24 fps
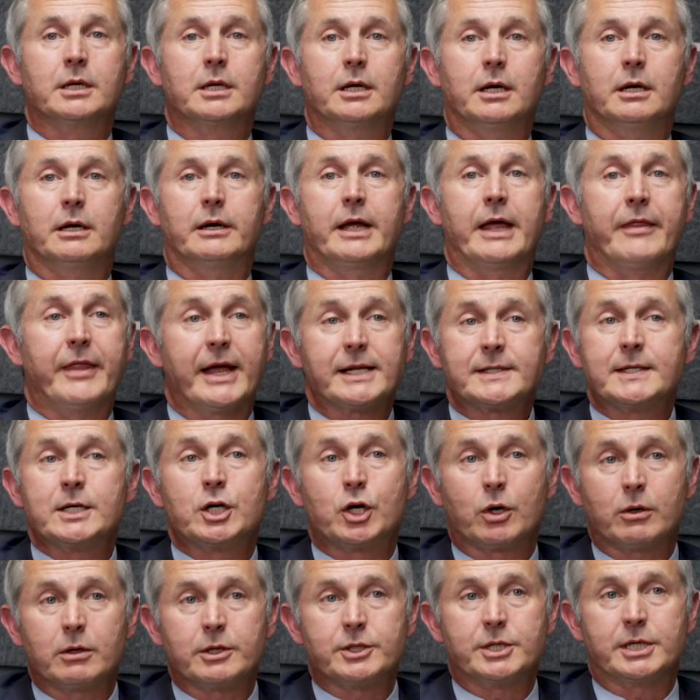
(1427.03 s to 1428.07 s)
And that's
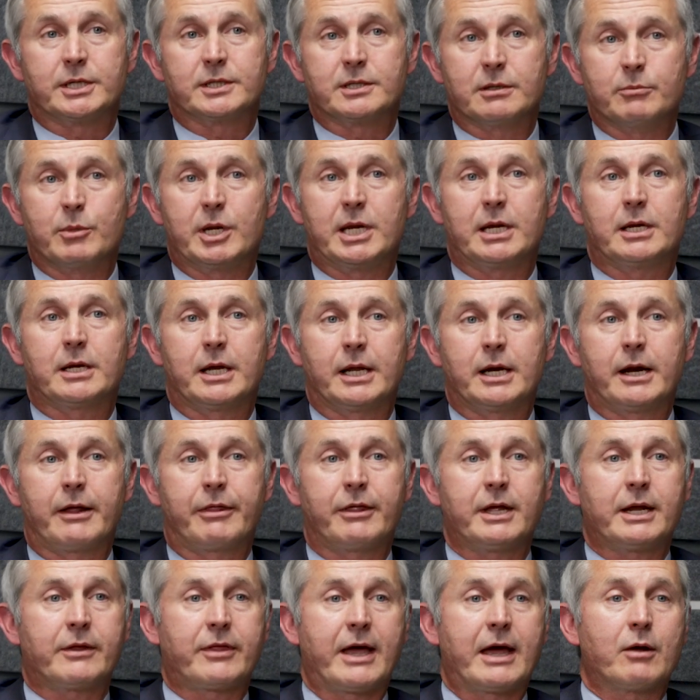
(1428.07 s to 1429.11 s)
encouraging to me, and I
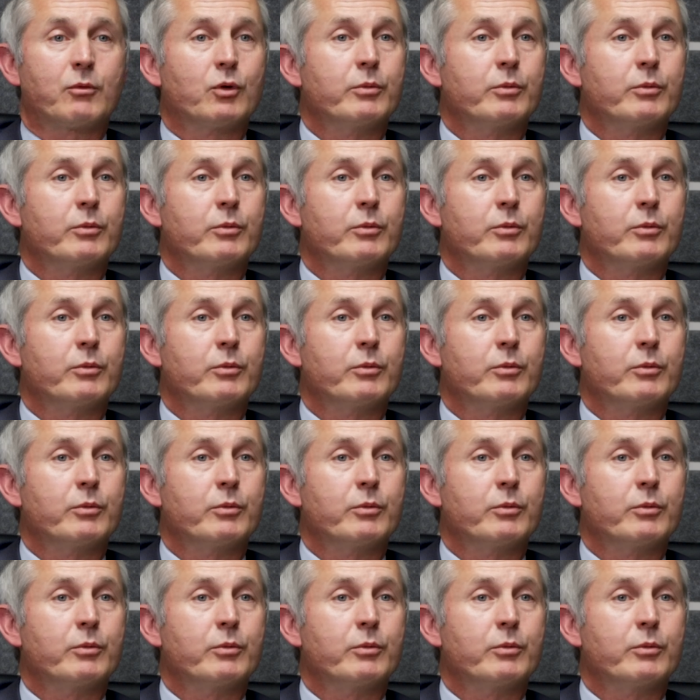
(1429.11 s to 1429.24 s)
think that